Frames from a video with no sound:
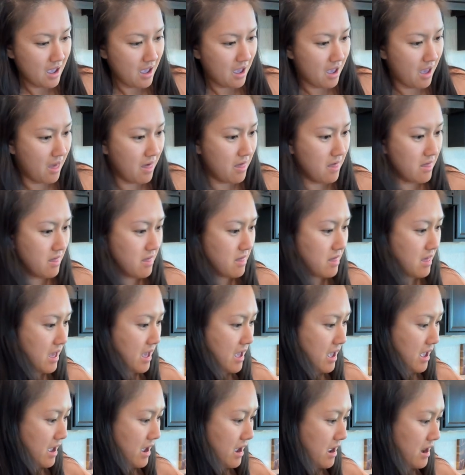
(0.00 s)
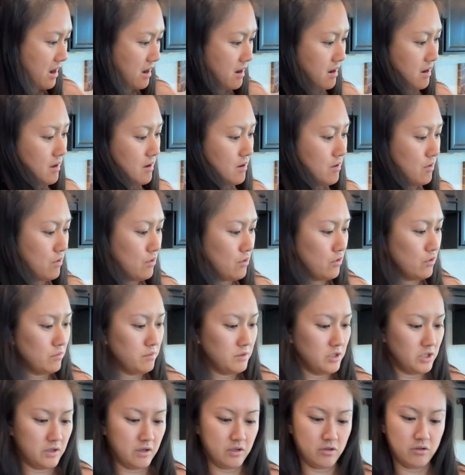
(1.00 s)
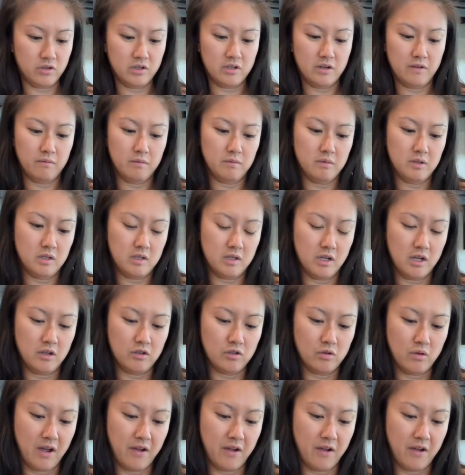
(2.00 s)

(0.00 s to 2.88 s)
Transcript: And then, let me see.